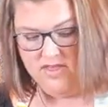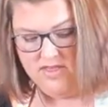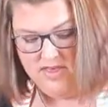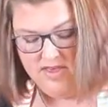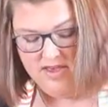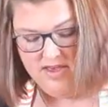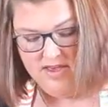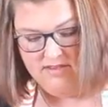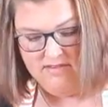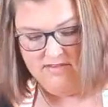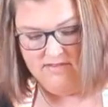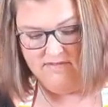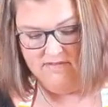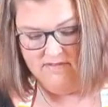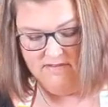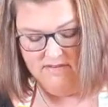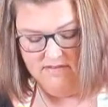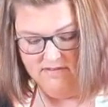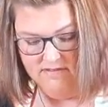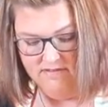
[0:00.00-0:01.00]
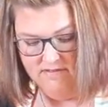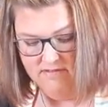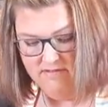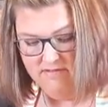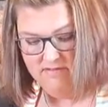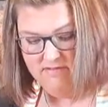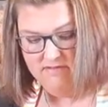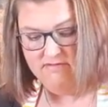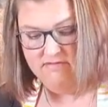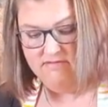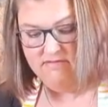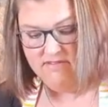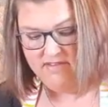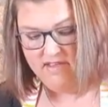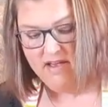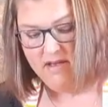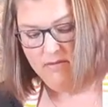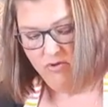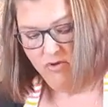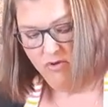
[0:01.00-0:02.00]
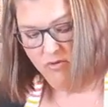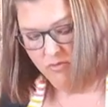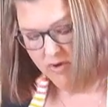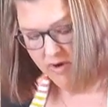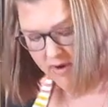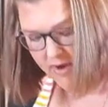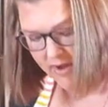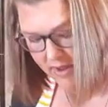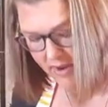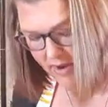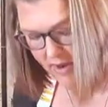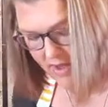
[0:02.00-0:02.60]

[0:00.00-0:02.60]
This is how I'm going to work it.